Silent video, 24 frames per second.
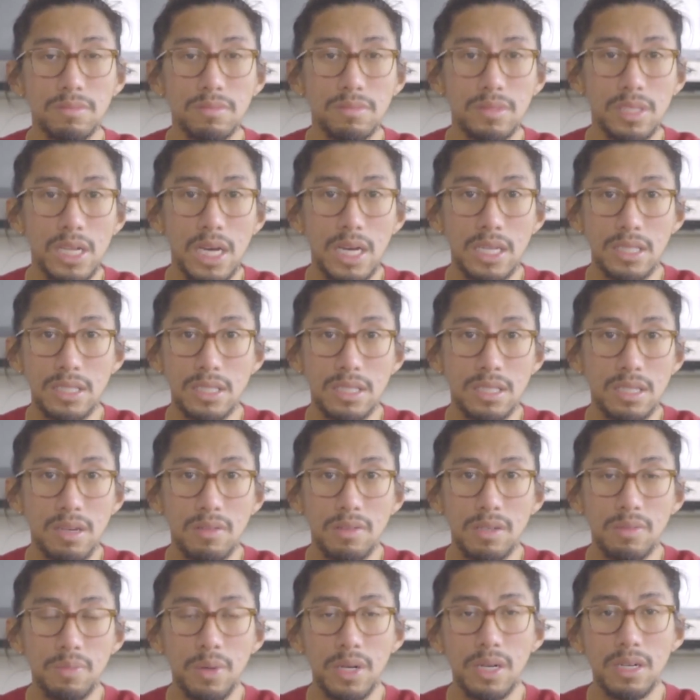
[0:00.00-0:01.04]
That's the
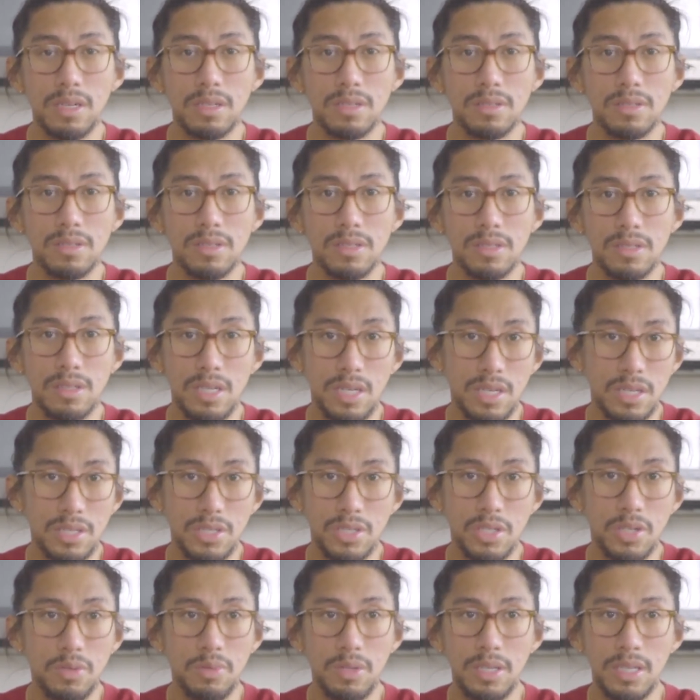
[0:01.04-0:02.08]
Seven of Pentacles. They are
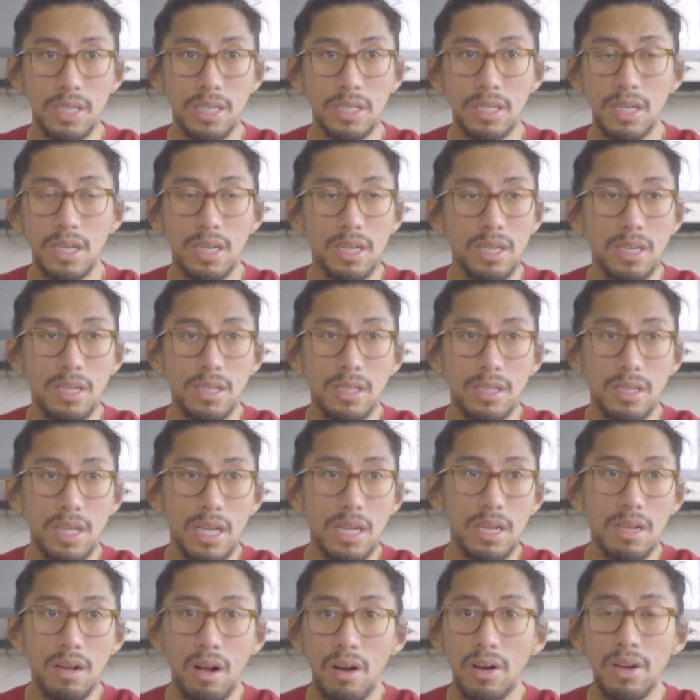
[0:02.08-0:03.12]
showing that
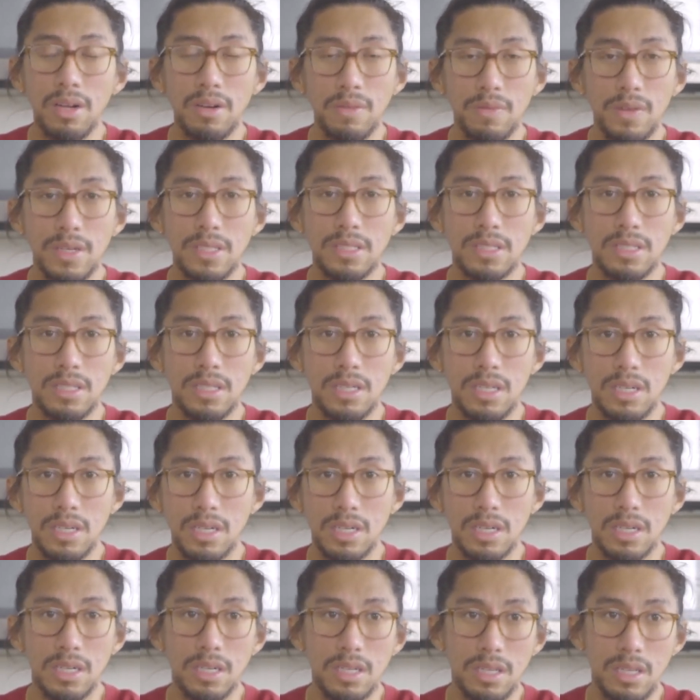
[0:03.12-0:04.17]
they are invested
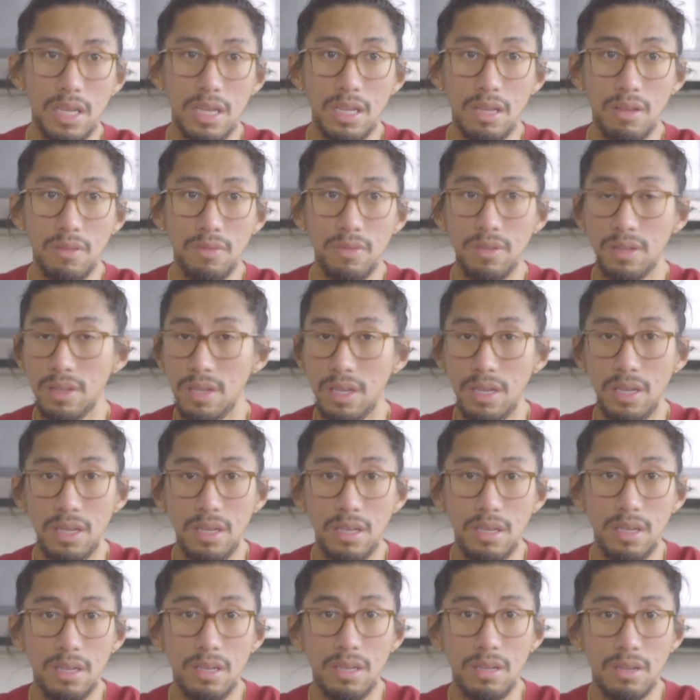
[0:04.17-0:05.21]
here.
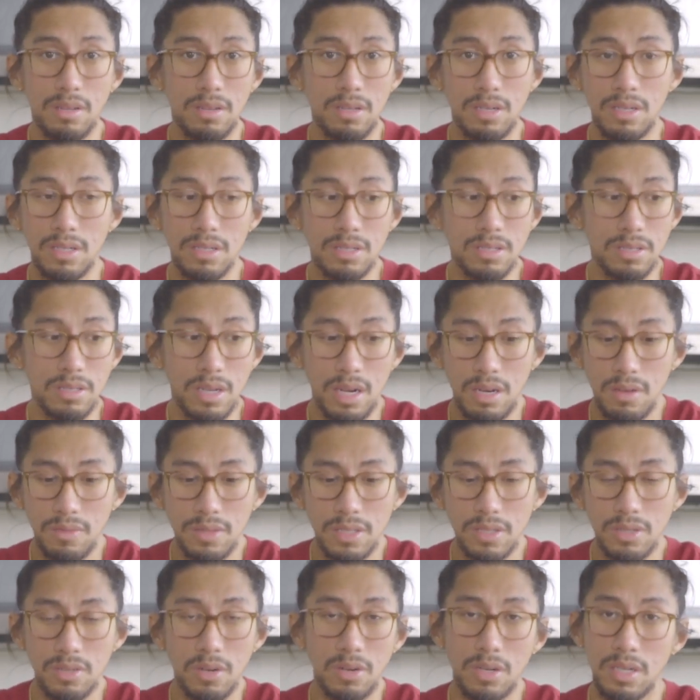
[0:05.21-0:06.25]
They on their side of
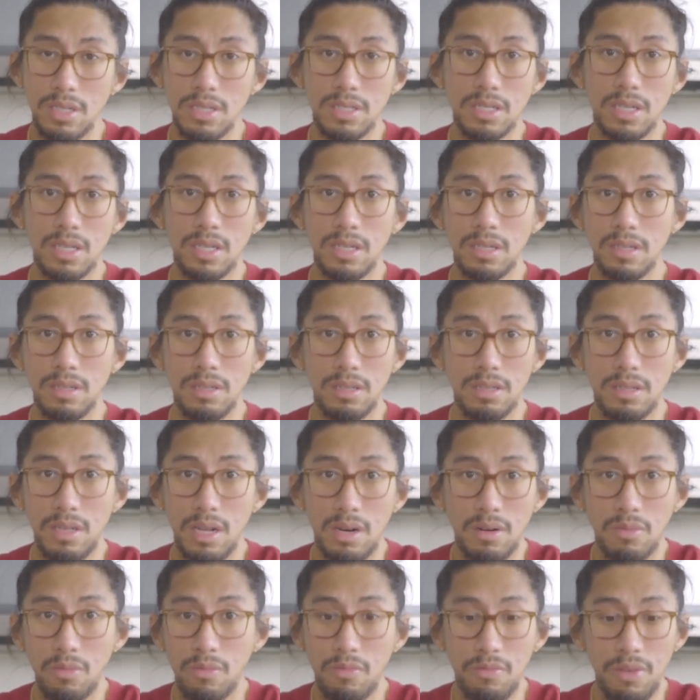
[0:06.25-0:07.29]
the story is like
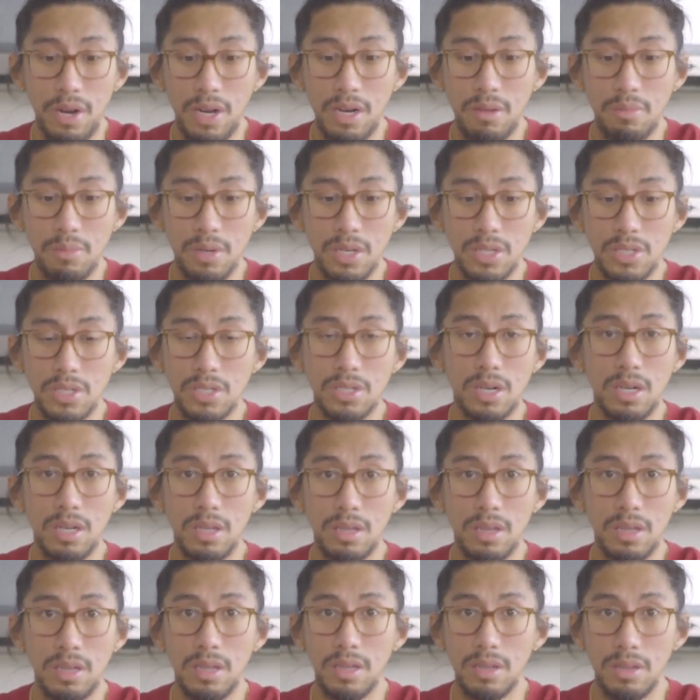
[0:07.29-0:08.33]
they're very much
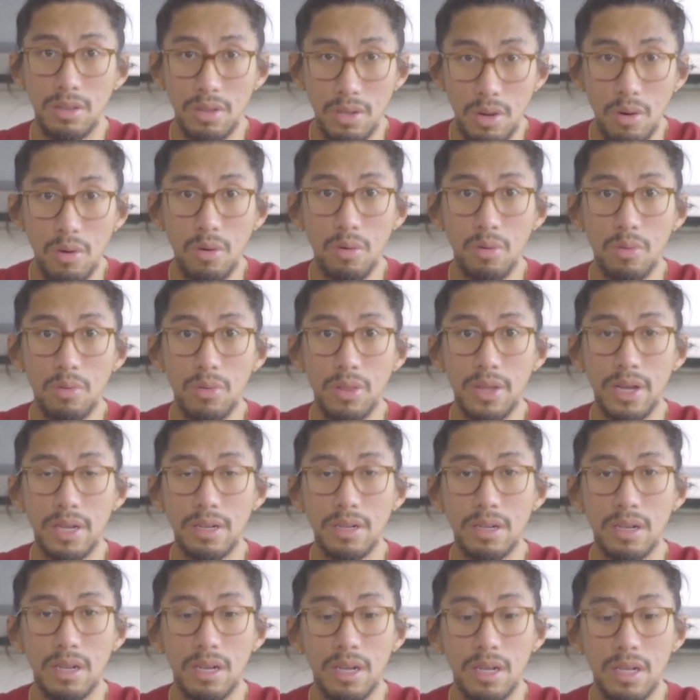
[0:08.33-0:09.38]
know
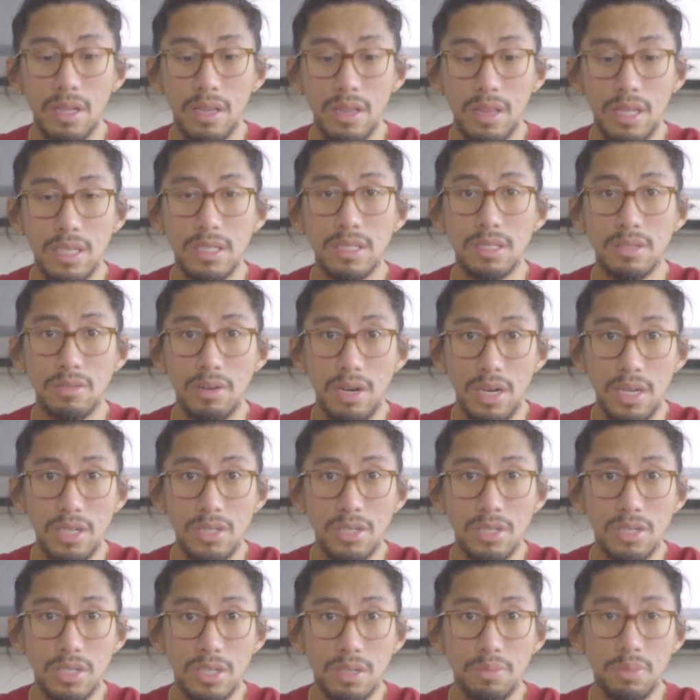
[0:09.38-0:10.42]
that this
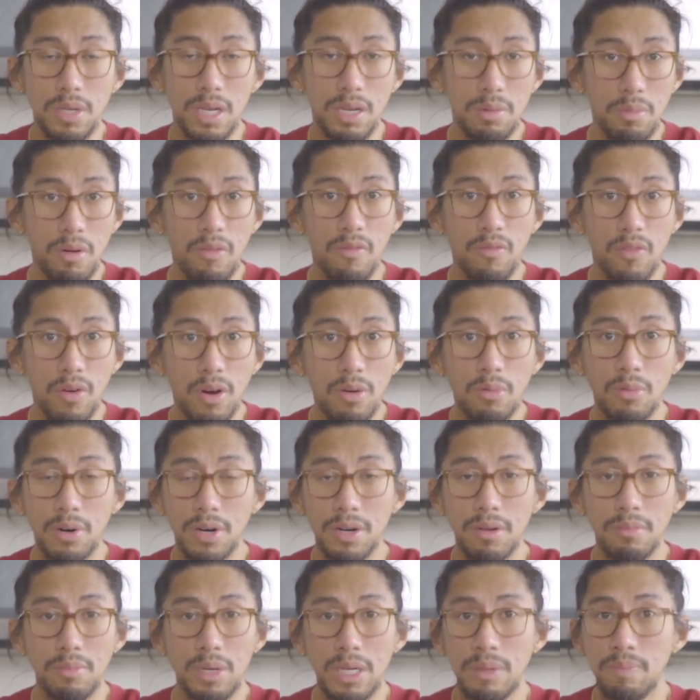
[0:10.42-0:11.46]
relationship can move
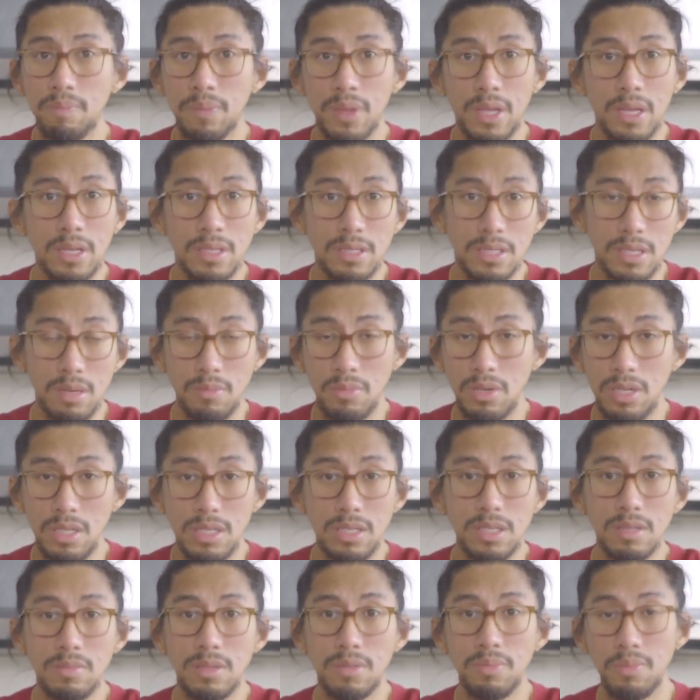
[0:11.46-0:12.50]
forward, but someone
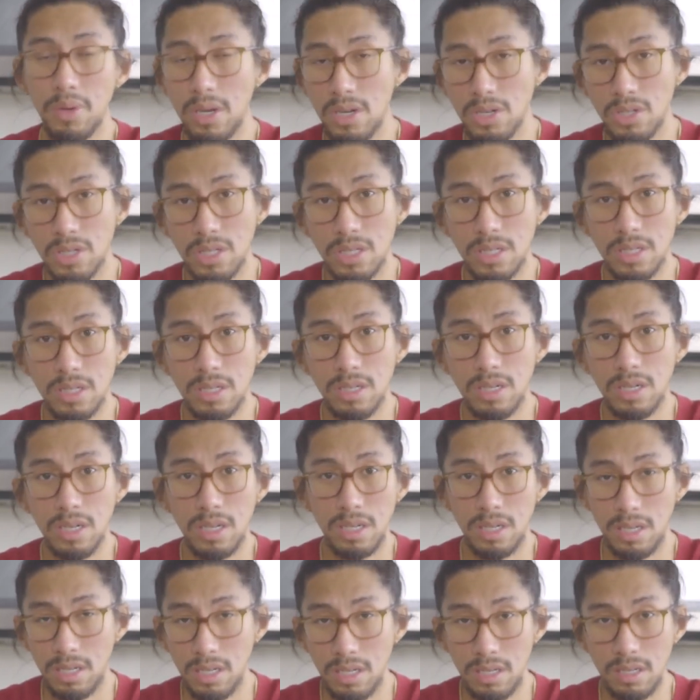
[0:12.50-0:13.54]
needs to be patient,
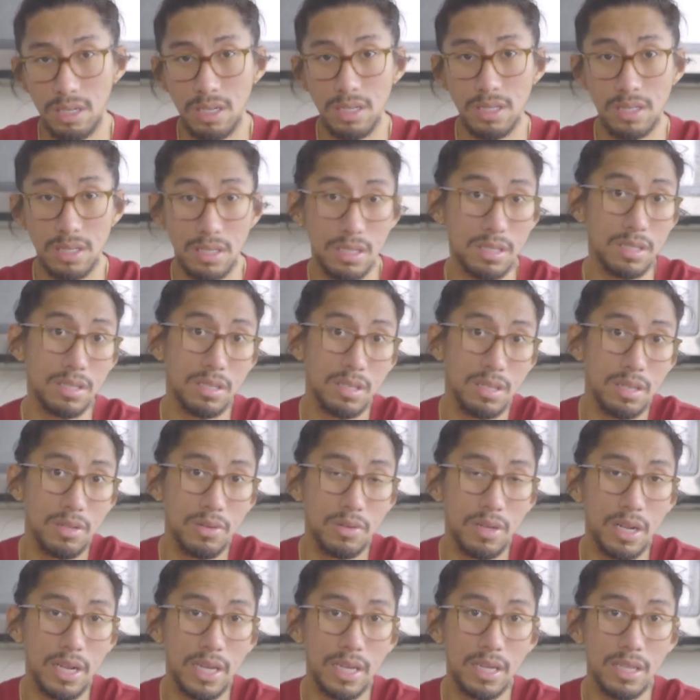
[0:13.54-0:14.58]
and it's
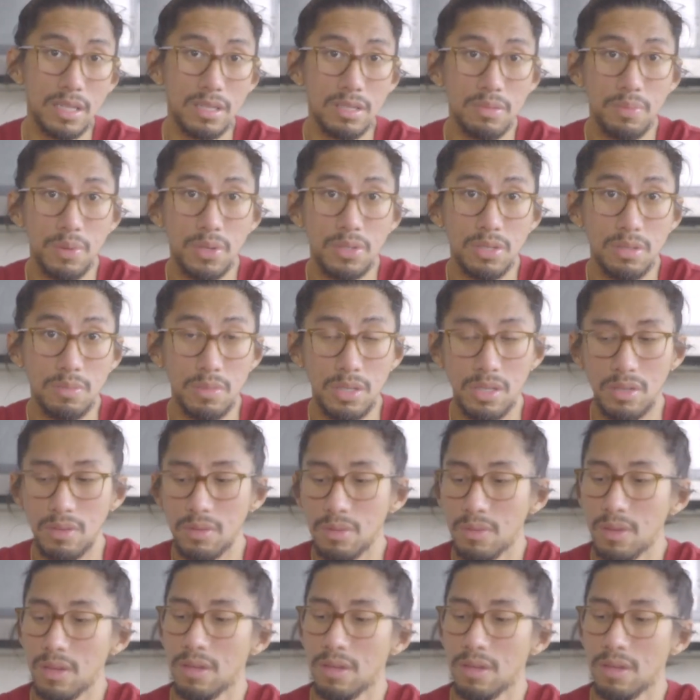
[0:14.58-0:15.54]
looking like it's supposed to be you.